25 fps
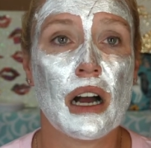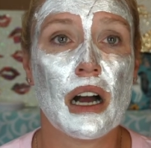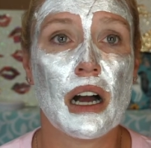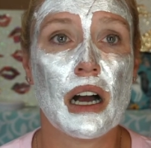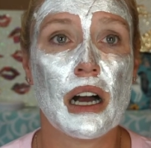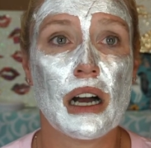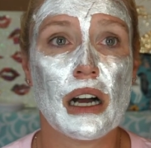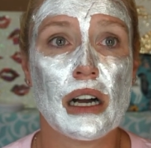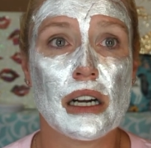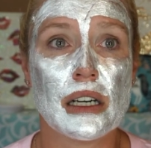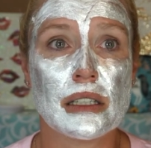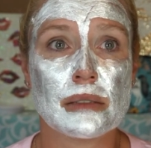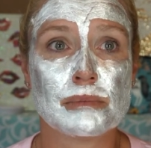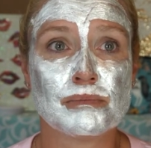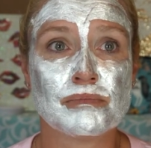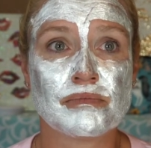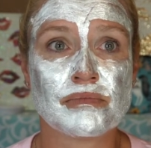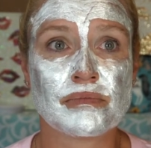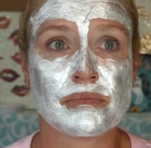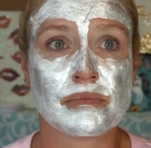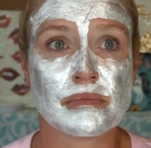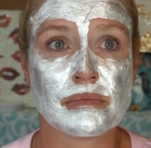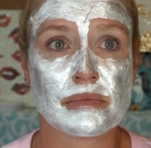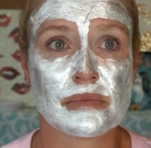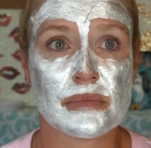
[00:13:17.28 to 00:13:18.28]

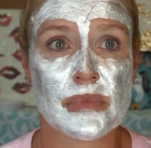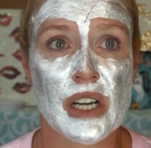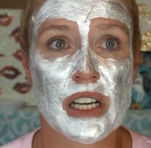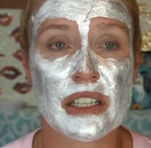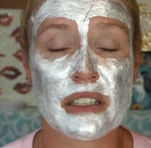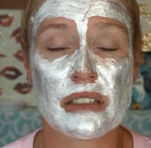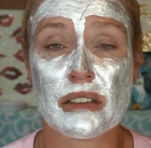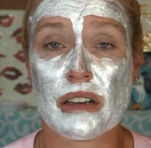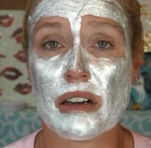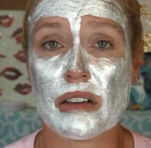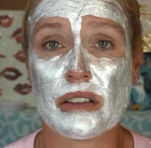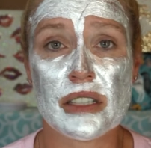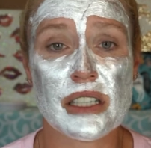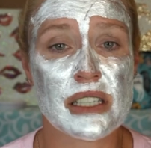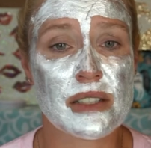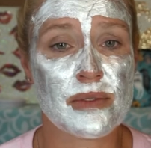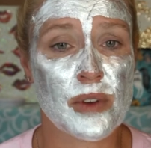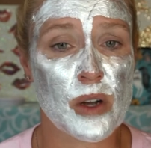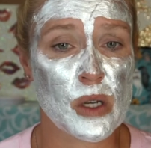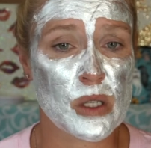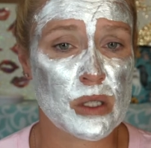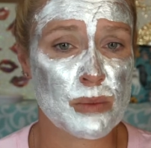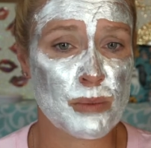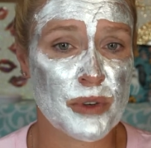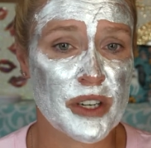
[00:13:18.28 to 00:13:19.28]
Um, under all these
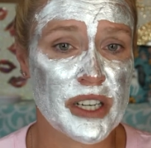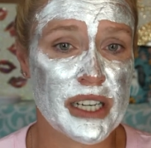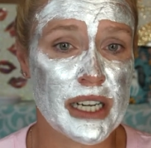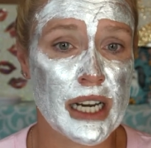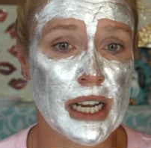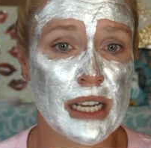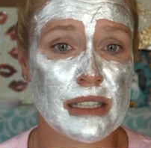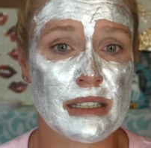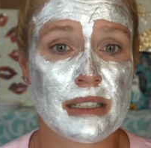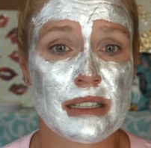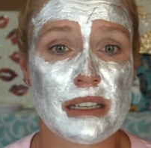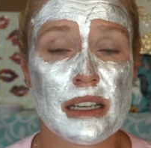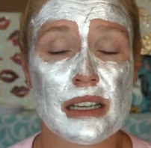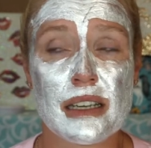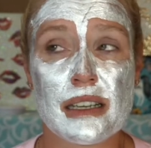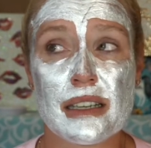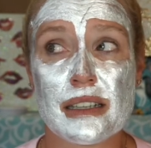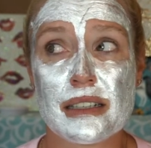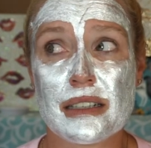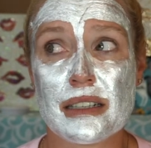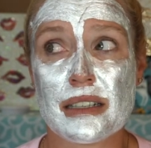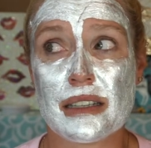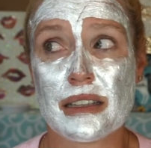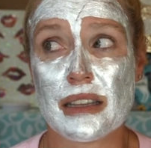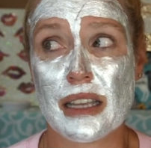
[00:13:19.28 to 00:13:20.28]
false
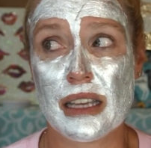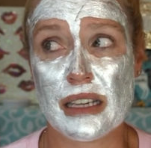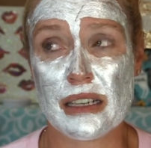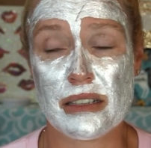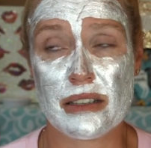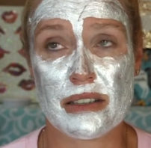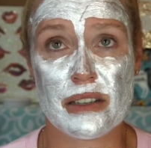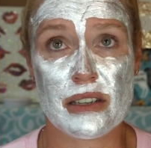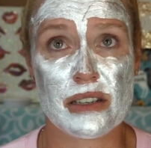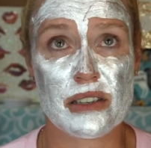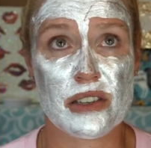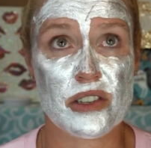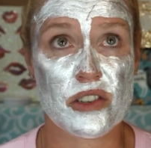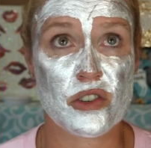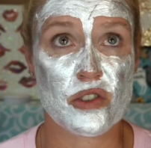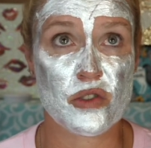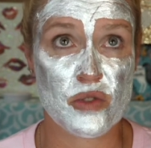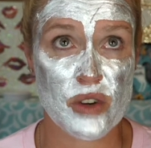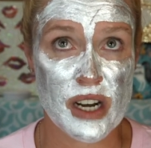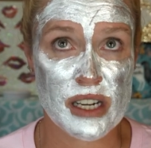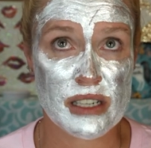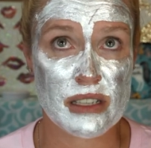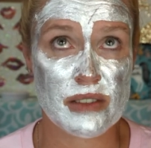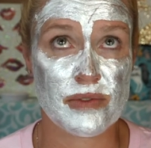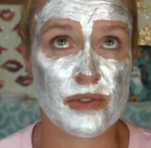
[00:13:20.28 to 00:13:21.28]
pretenses, things are
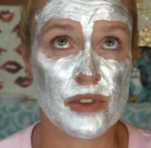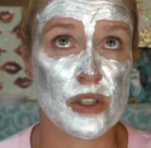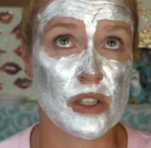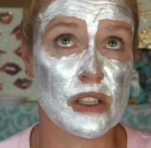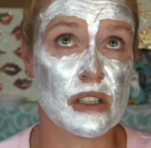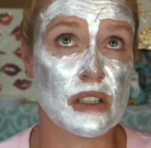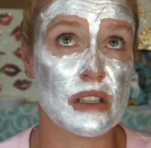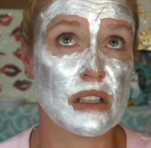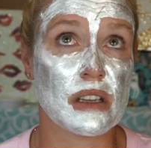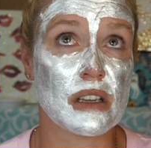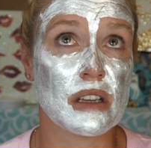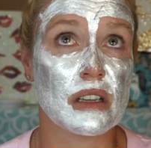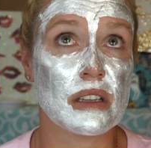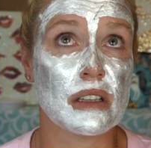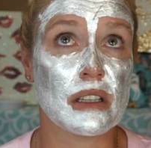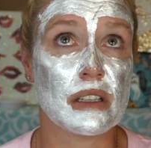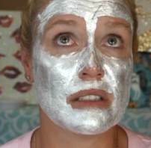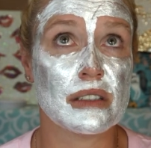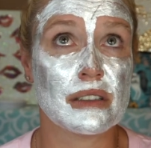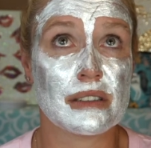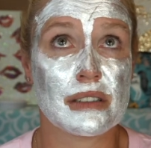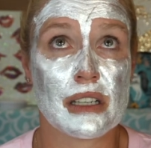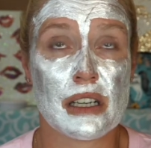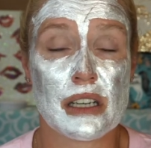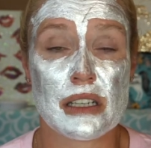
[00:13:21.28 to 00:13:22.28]
stressful
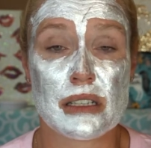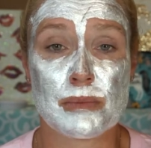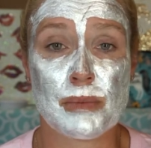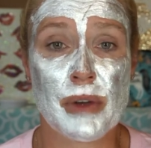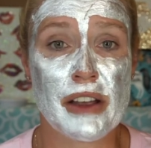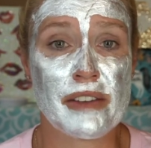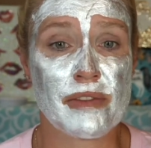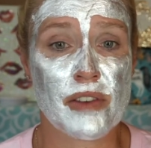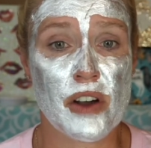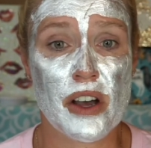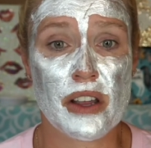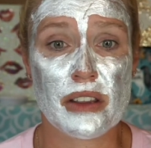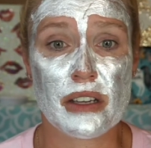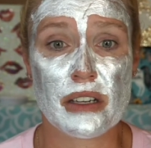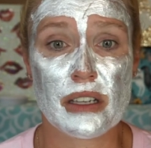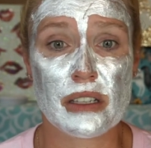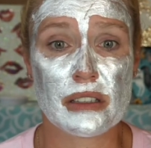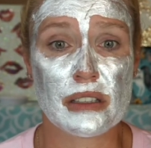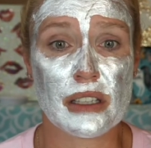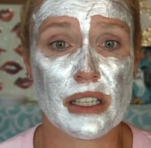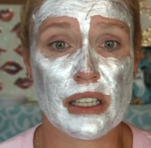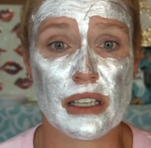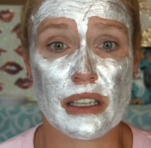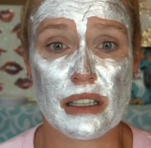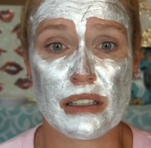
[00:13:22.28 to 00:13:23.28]
because my
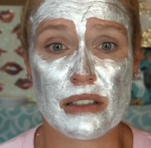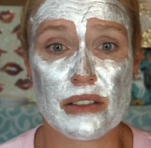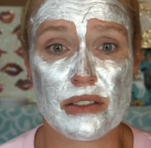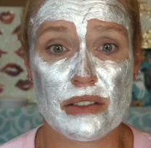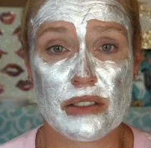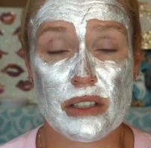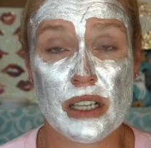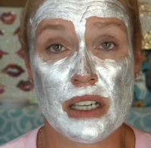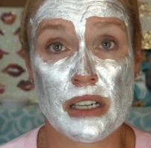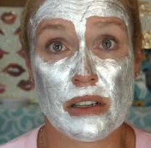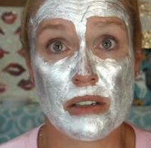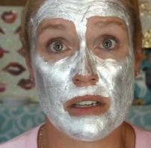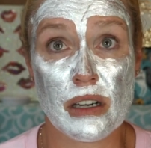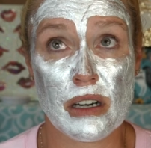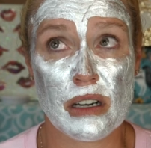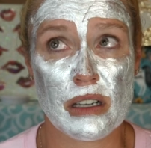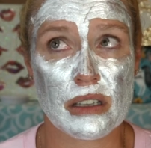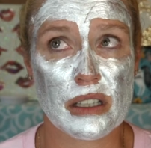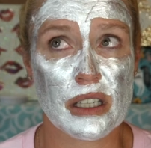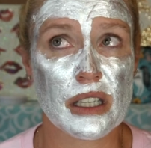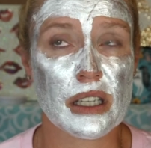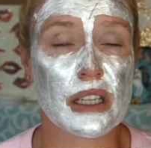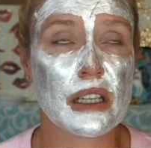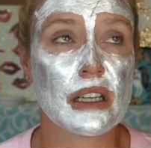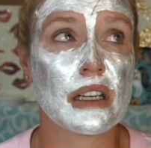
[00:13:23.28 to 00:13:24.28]
father is an
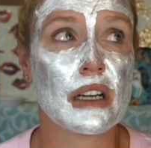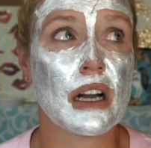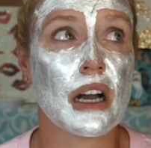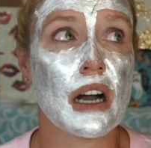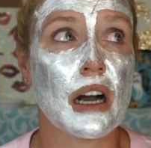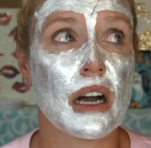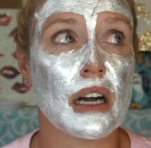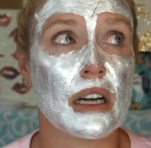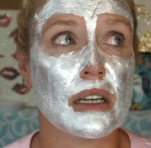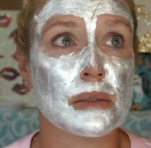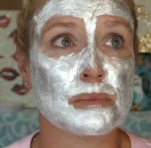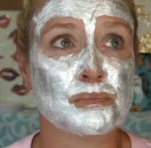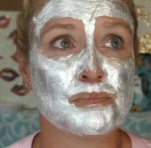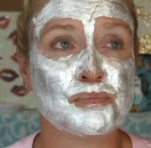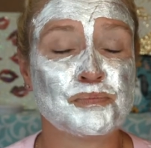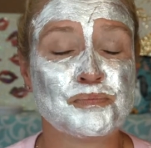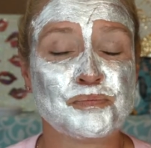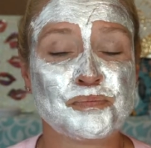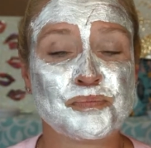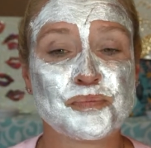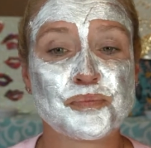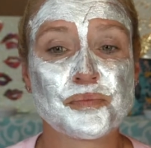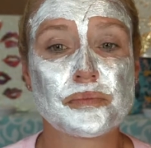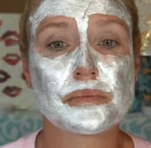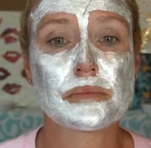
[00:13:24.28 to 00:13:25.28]
alcoholic. Um,
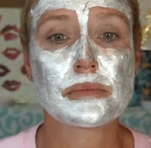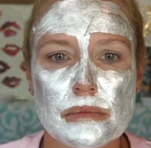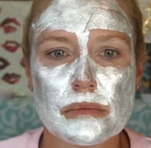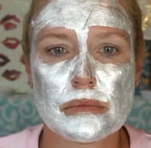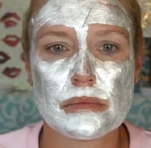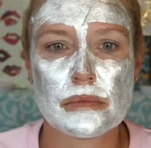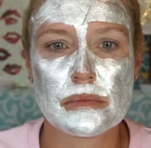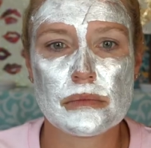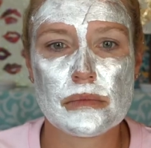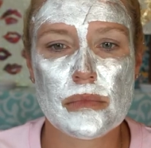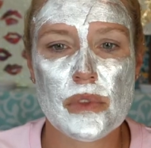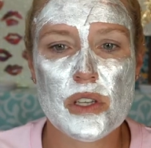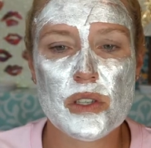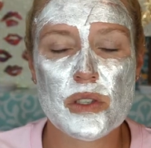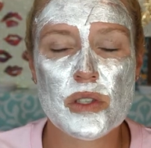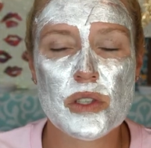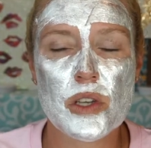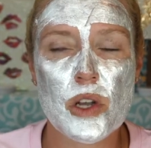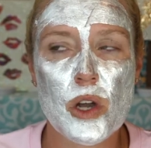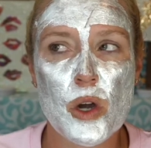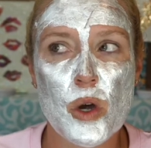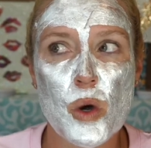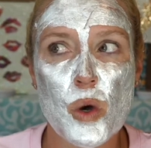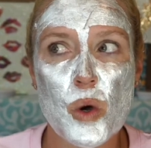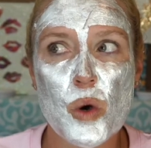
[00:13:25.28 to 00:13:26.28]

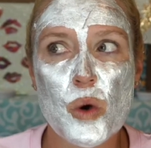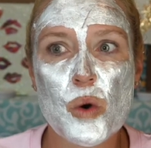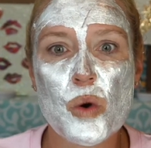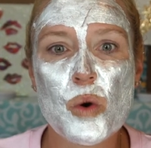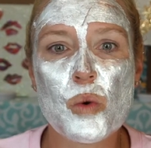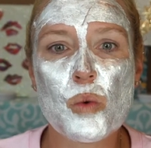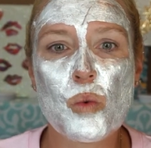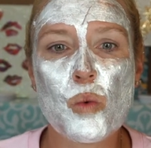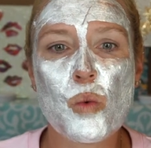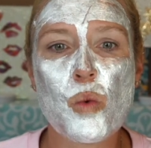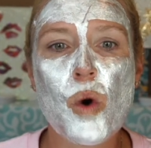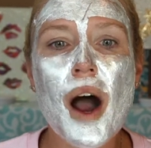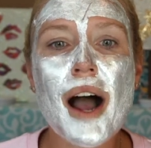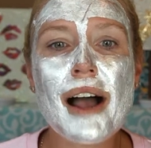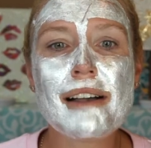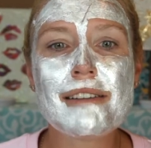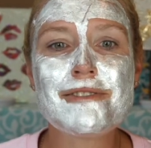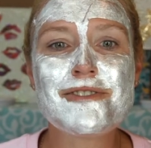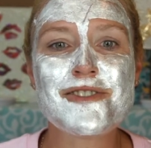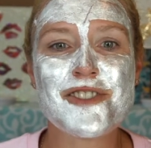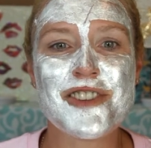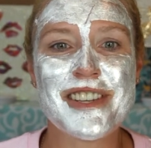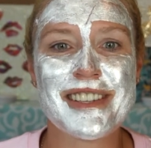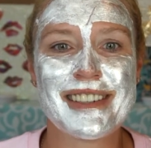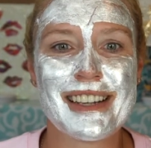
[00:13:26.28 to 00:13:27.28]
so
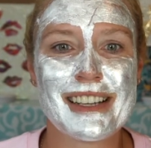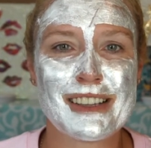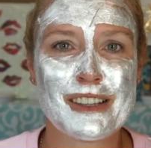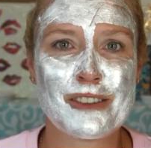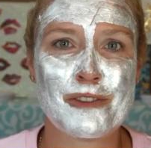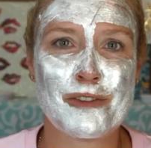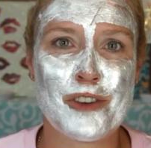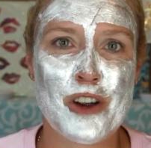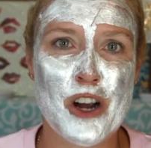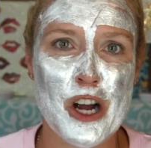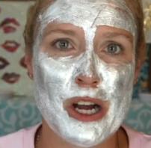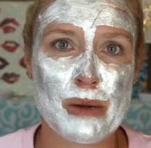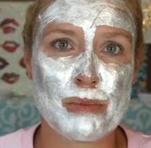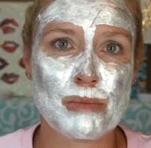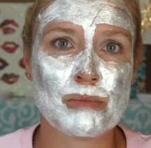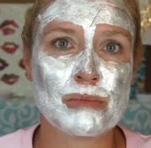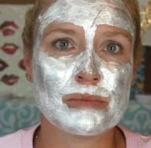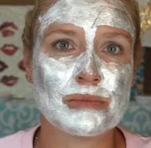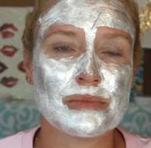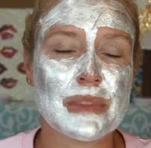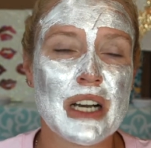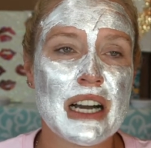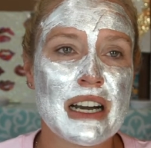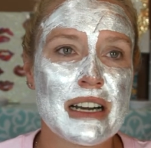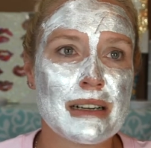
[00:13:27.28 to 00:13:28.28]
while she's at the
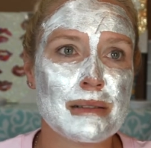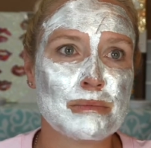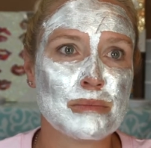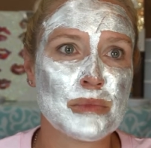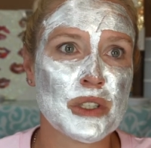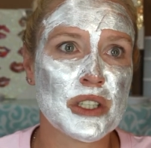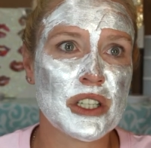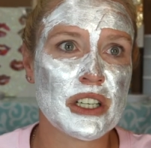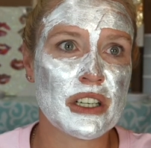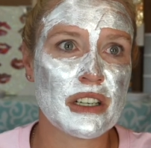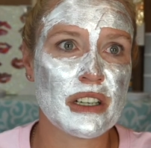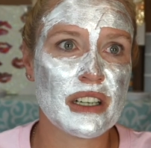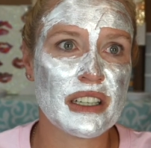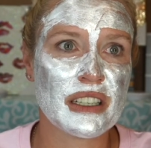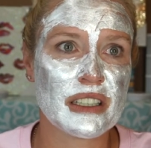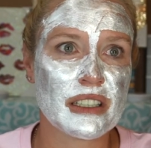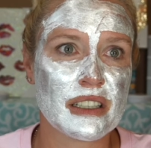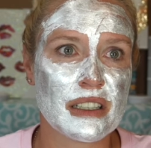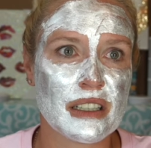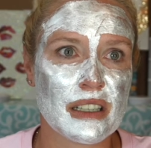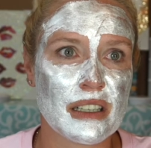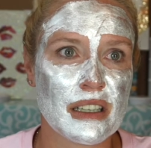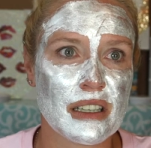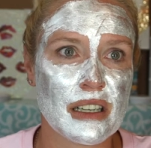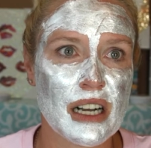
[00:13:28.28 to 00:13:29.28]
farm, um, her and
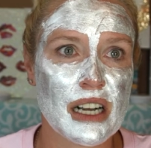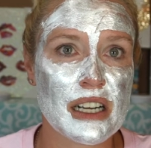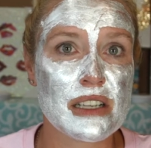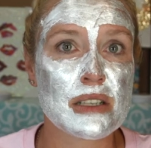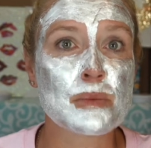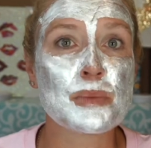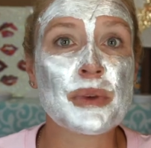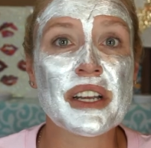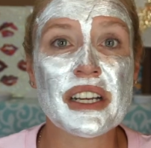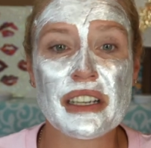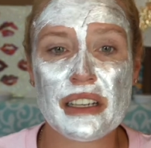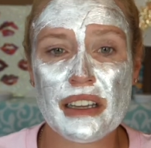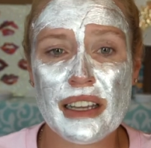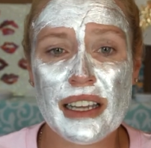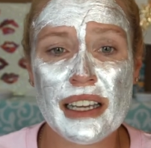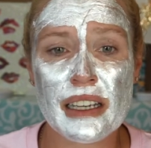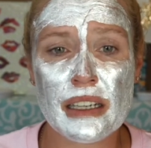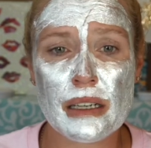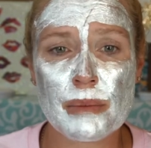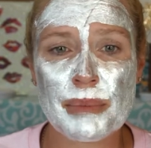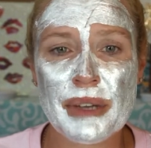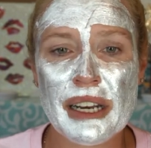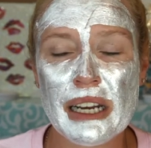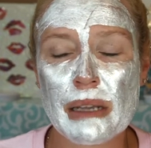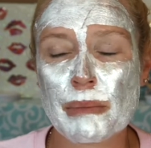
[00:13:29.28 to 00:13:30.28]
her husband, they
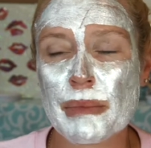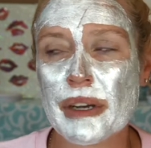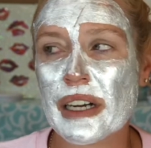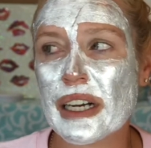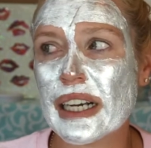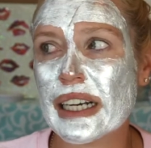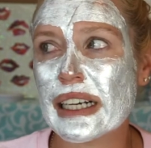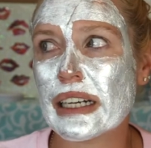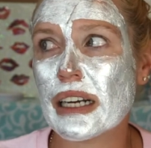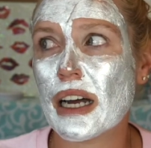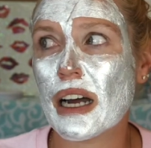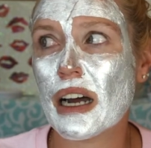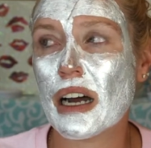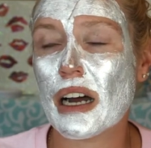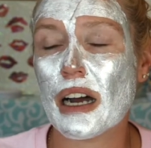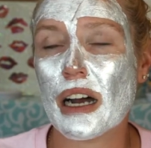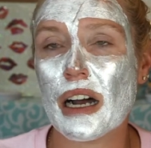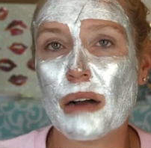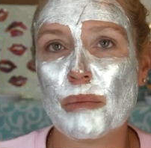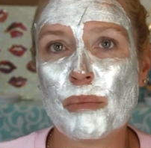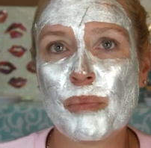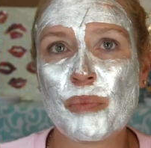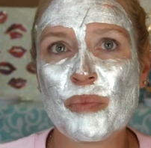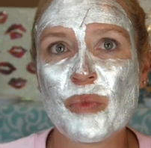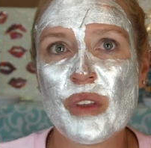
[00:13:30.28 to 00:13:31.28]
end up getting married.
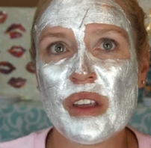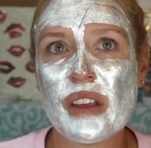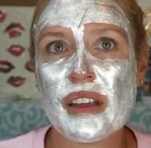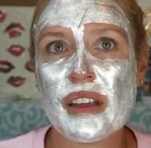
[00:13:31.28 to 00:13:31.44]
Um,